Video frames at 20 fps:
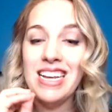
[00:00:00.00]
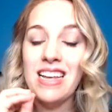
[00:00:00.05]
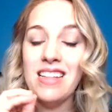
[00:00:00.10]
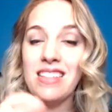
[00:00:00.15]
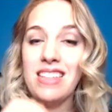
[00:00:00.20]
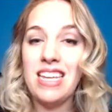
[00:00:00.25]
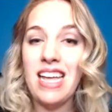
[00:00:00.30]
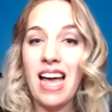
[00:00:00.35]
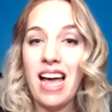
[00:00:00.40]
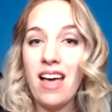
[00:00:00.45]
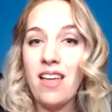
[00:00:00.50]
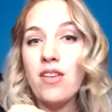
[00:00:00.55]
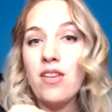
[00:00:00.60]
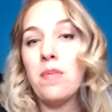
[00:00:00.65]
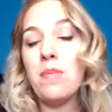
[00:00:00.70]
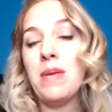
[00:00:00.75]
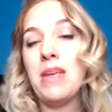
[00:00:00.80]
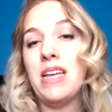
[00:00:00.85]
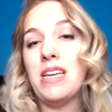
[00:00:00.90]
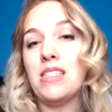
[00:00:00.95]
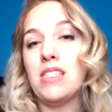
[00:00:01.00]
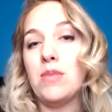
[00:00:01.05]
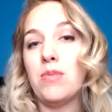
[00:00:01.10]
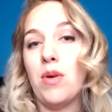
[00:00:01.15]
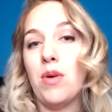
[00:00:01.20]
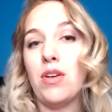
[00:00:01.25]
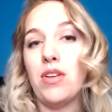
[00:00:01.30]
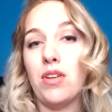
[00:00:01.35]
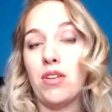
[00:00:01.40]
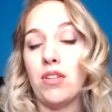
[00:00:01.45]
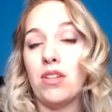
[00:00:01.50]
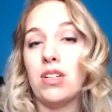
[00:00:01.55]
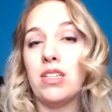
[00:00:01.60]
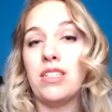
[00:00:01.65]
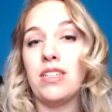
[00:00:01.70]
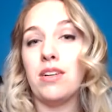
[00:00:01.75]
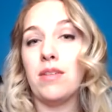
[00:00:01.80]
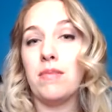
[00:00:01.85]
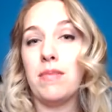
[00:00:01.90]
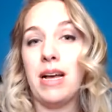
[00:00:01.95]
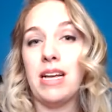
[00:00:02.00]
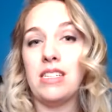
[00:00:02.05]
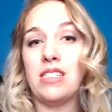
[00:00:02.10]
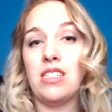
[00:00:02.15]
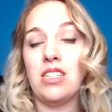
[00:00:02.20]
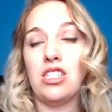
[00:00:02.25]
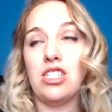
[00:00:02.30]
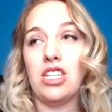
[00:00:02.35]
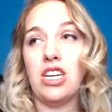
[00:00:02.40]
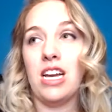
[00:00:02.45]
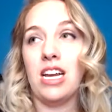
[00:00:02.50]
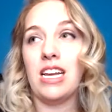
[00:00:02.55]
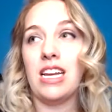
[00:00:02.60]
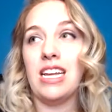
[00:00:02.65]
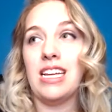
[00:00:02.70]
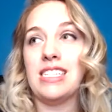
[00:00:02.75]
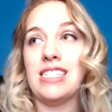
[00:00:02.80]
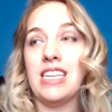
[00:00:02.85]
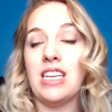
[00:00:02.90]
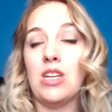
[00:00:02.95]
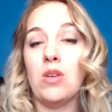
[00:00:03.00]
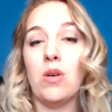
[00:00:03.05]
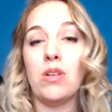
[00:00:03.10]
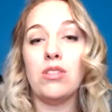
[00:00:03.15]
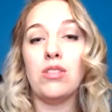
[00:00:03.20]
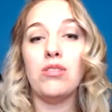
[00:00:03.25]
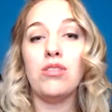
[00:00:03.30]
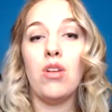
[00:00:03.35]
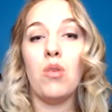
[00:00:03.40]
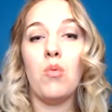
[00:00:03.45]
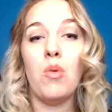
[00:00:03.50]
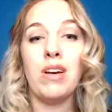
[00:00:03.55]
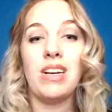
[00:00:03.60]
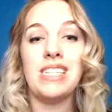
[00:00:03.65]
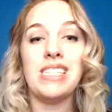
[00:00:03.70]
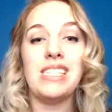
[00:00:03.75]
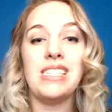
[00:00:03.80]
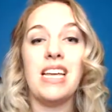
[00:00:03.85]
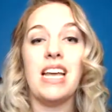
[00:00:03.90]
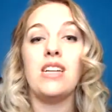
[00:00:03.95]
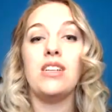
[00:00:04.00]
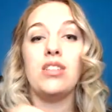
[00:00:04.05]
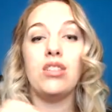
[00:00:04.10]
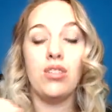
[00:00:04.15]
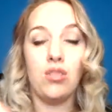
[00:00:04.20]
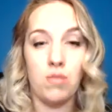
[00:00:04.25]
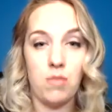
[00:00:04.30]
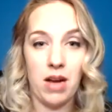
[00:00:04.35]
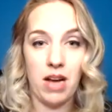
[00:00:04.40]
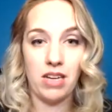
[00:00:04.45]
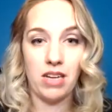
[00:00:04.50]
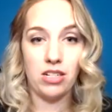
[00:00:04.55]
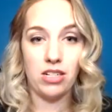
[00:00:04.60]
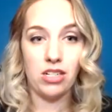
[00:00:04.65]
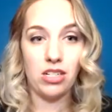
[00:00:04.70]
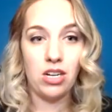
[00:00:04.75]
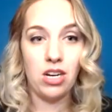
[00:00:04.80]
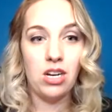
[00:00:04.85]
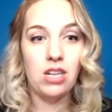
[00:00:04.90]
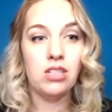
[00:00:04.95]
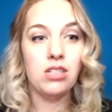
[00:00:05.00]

The other piece about your clear messaging is that you also don't want to say too much.